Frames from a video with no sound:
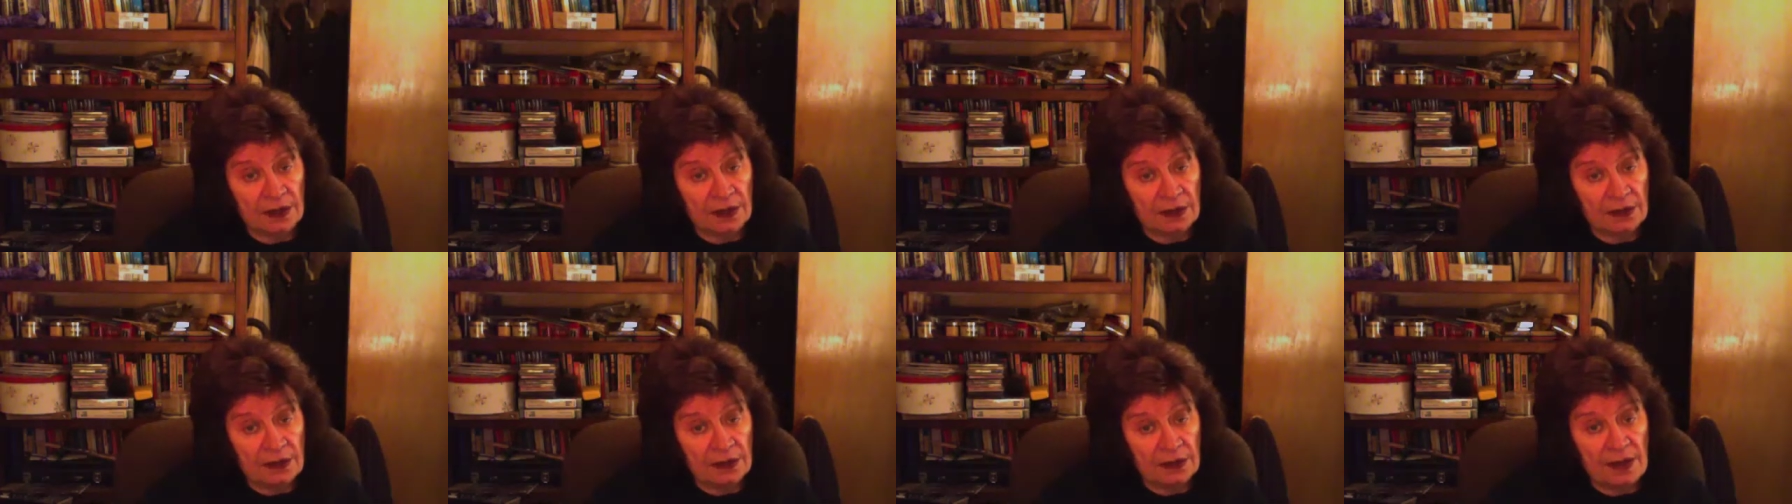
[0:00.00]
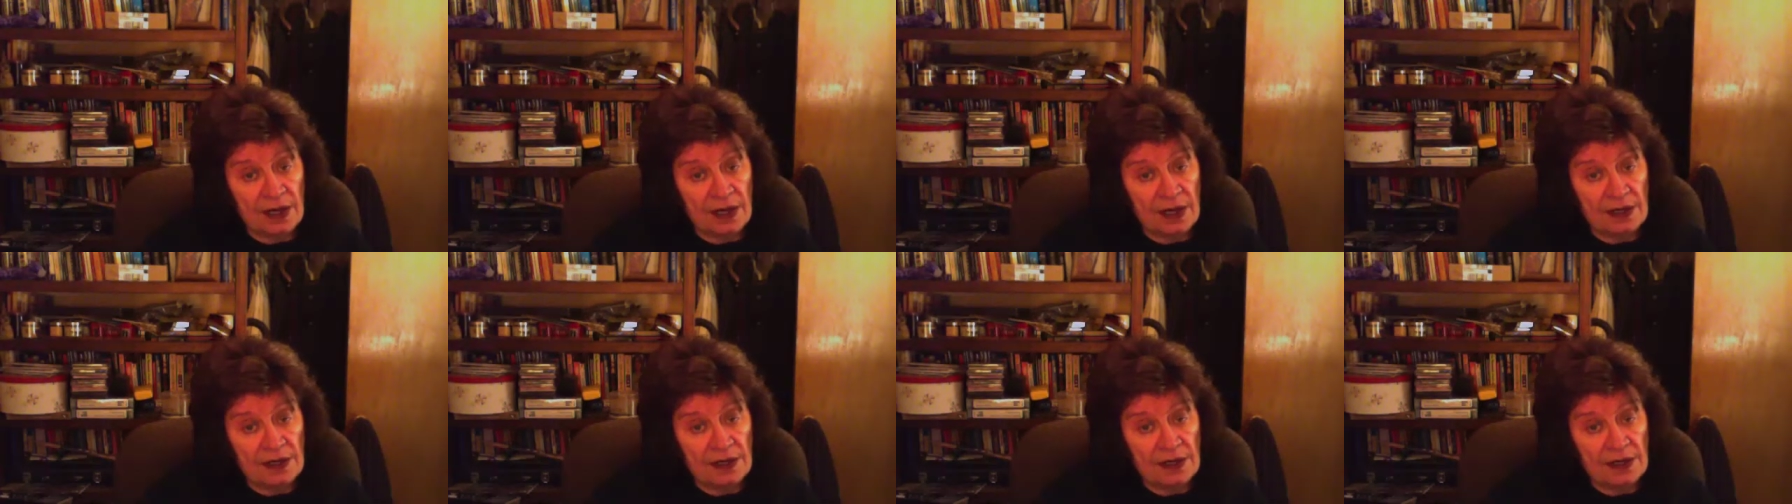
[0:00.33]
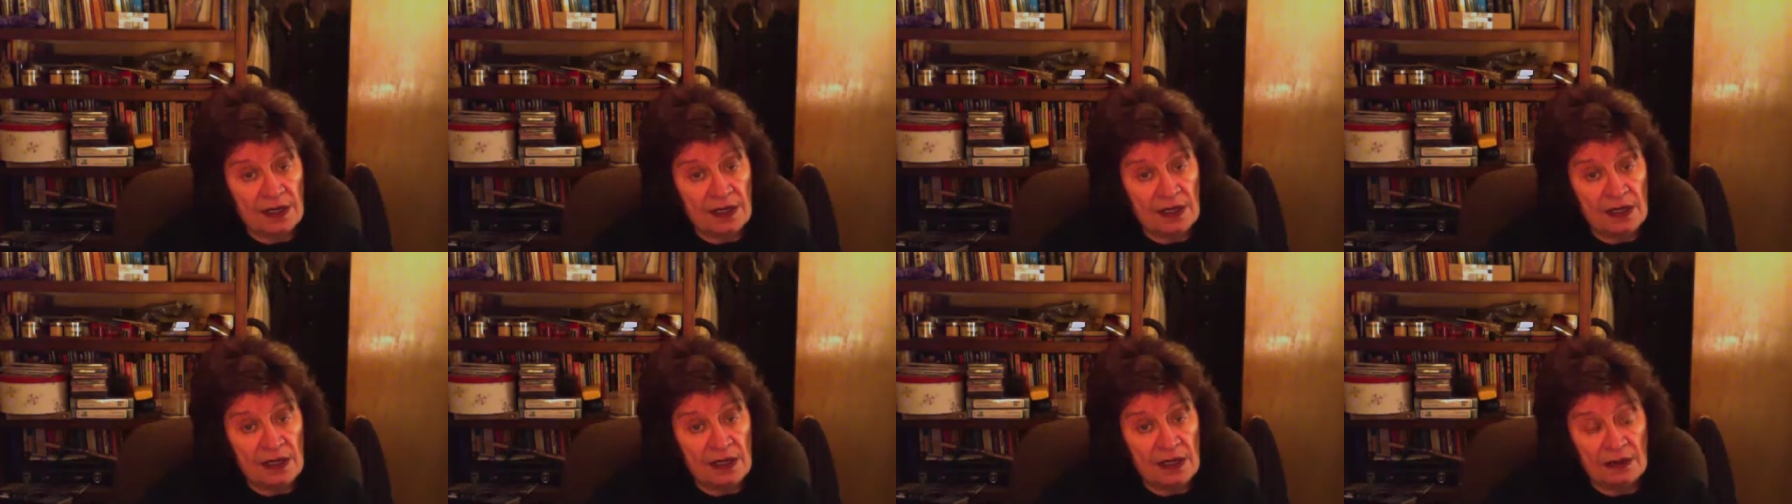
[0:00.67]

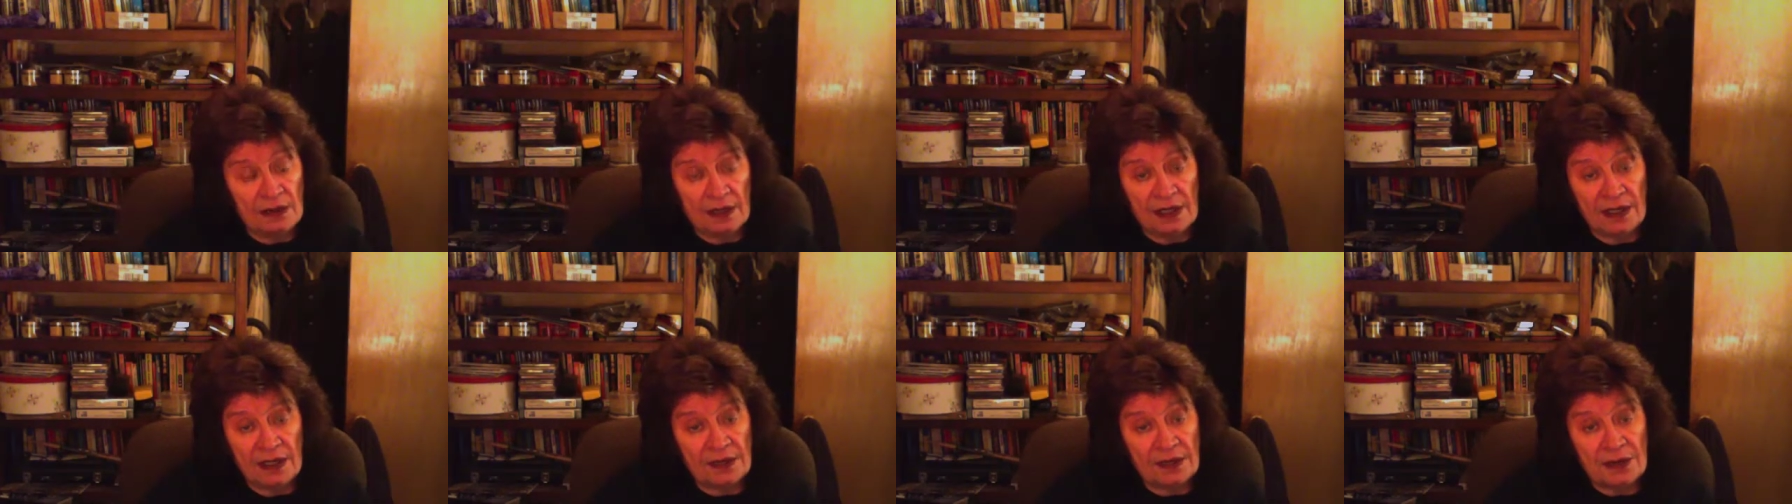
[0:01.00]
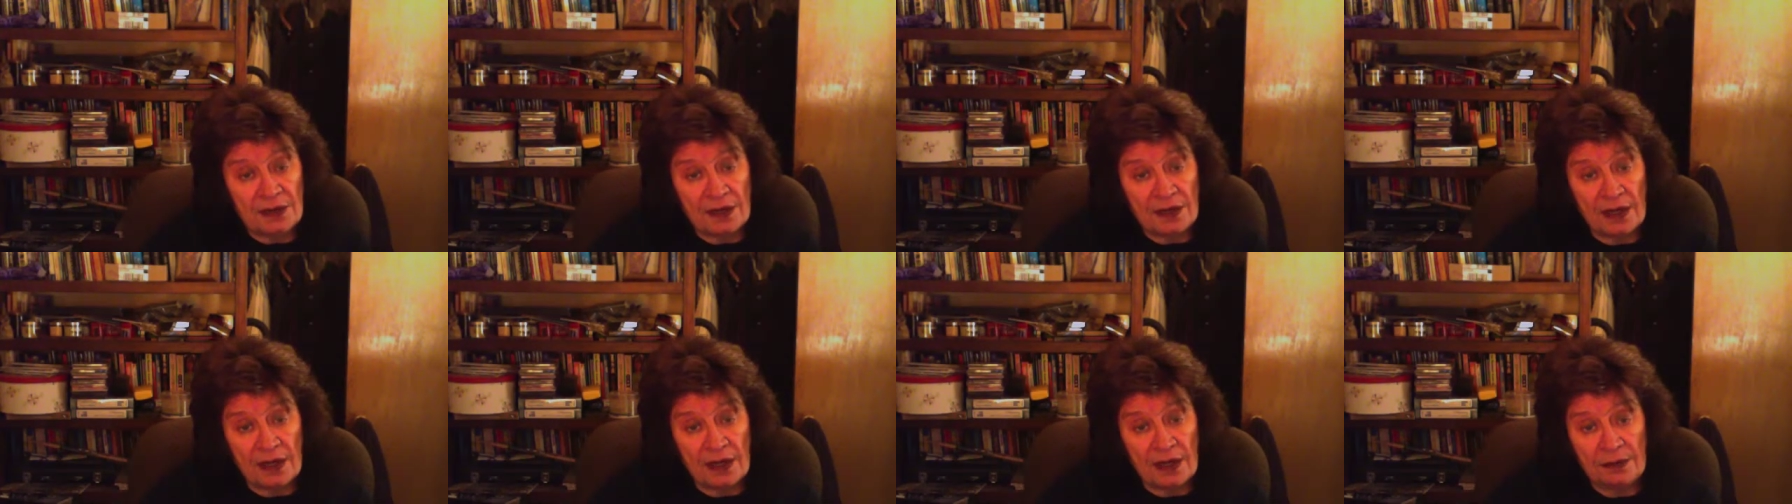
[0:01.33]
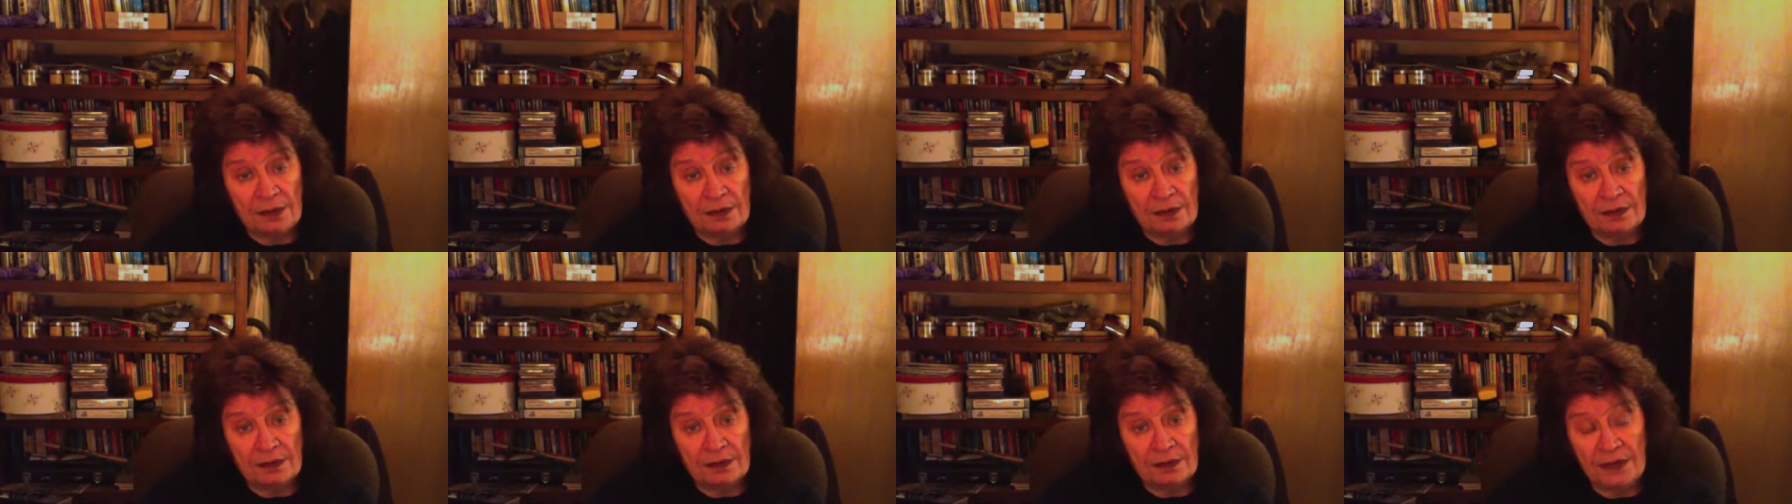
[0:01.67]
crazy as
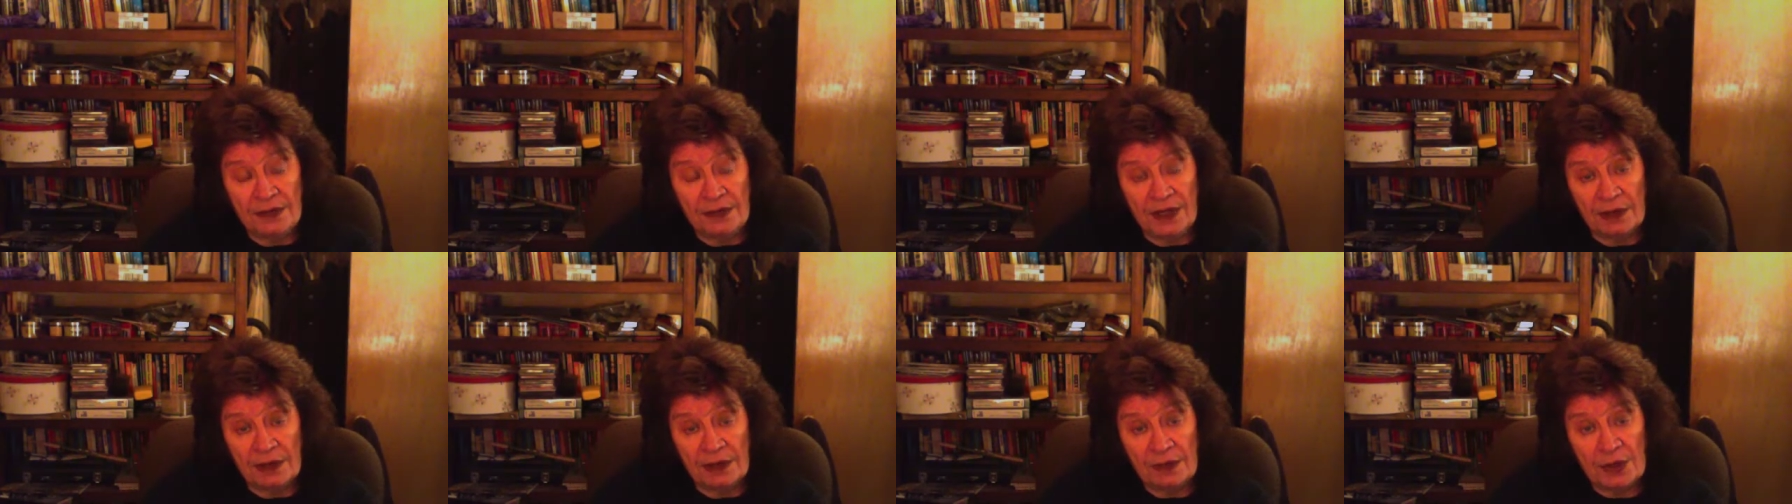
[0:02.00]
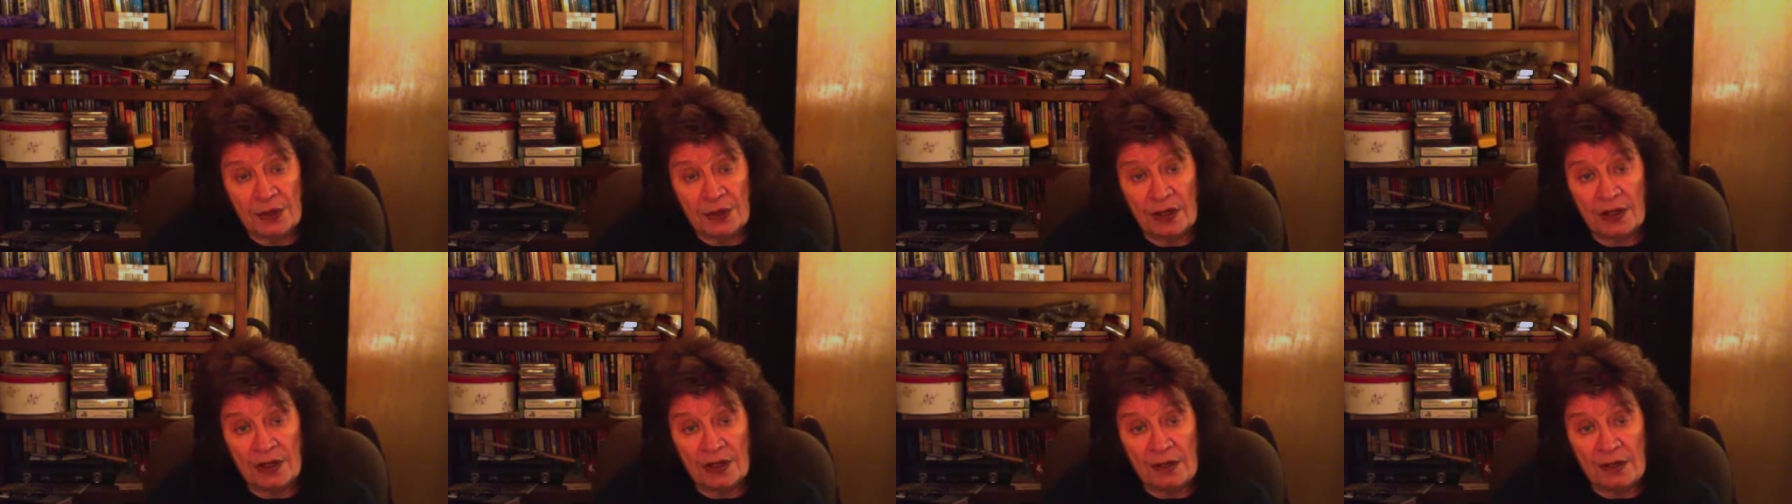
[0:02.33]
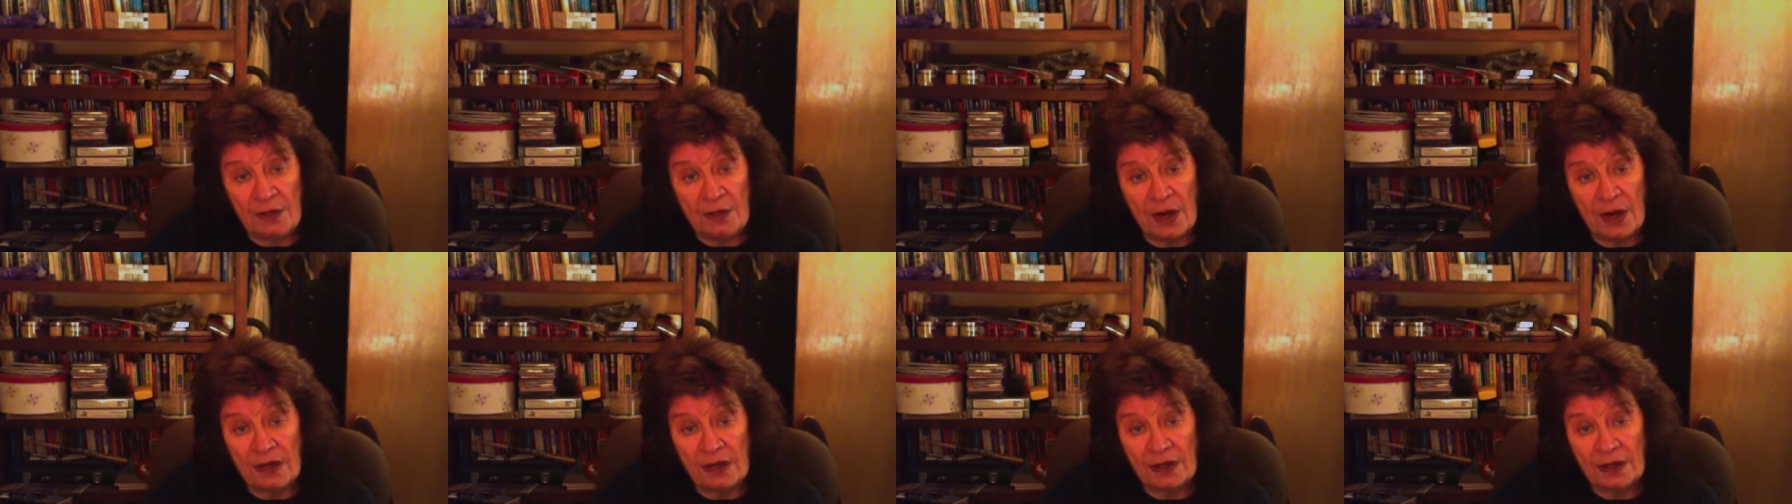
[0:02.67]
Charlie
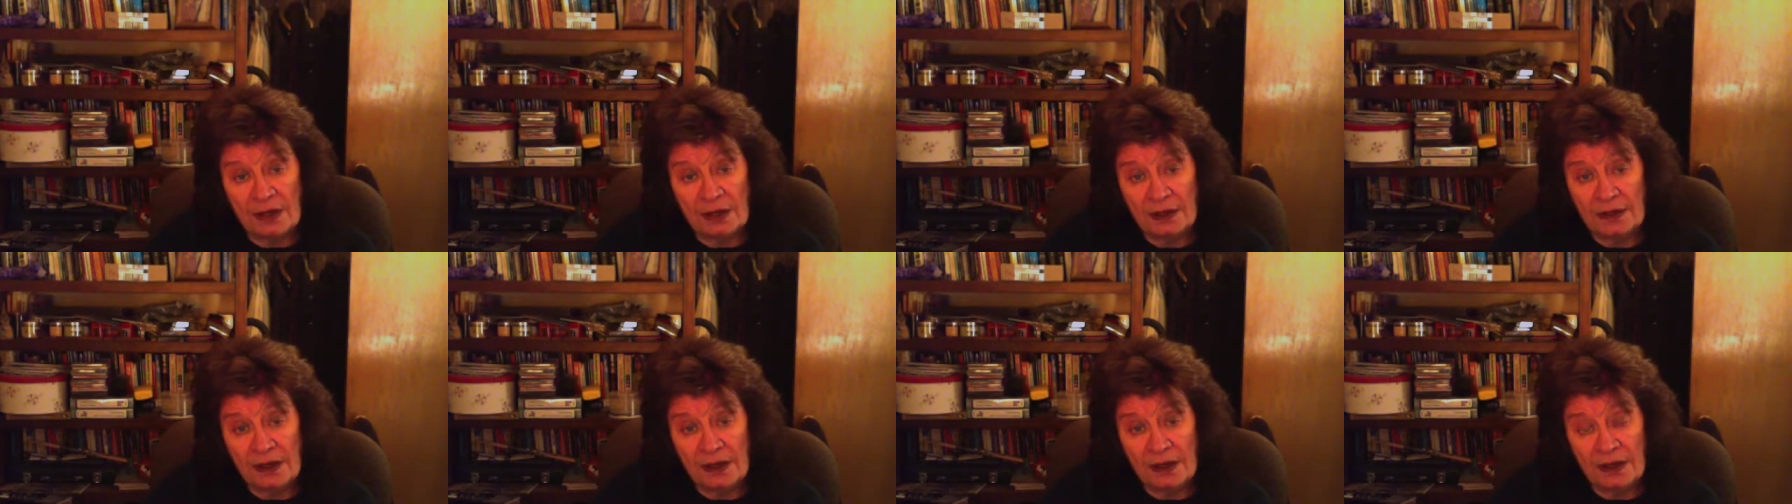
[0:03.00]
Parker,